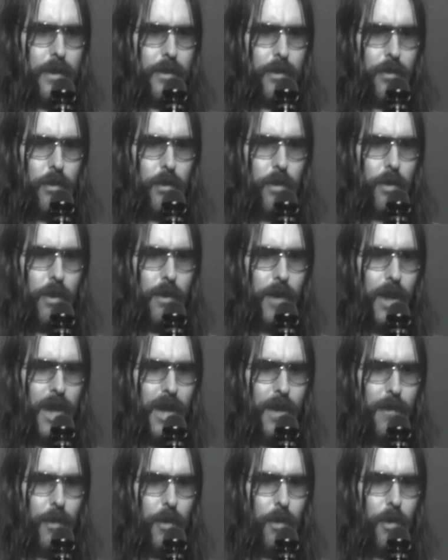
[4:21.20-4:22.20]

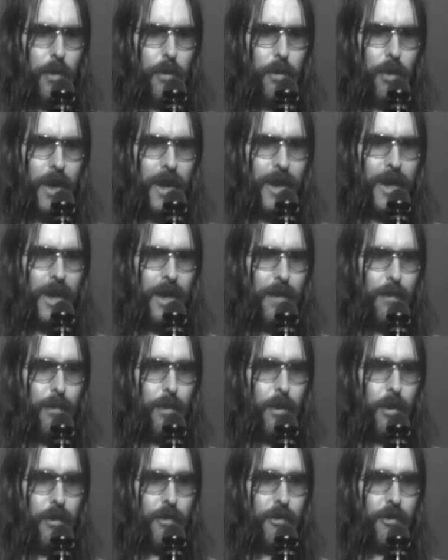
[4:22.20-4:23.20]
a breakout
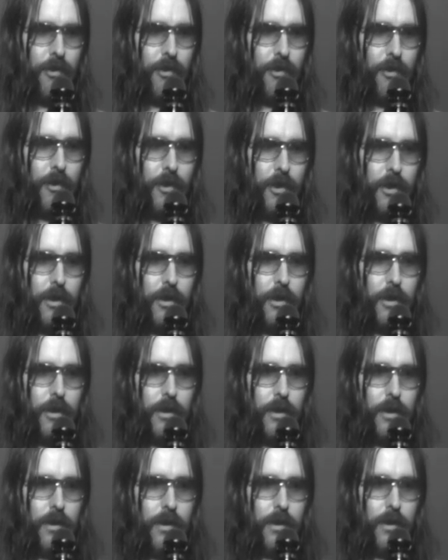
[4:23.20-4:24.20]
box,
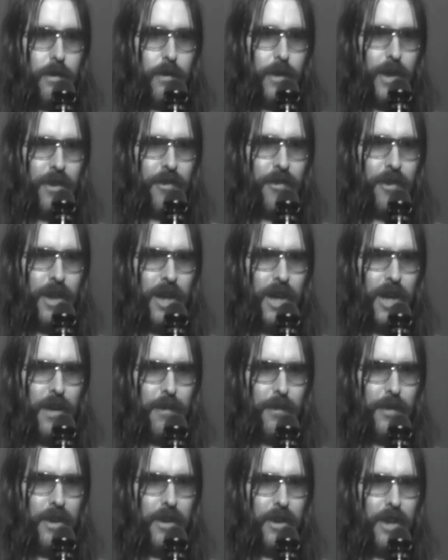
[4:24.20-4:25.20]
as
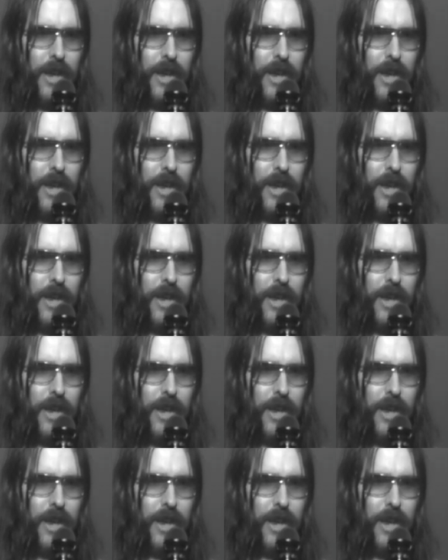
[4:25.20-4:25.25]
you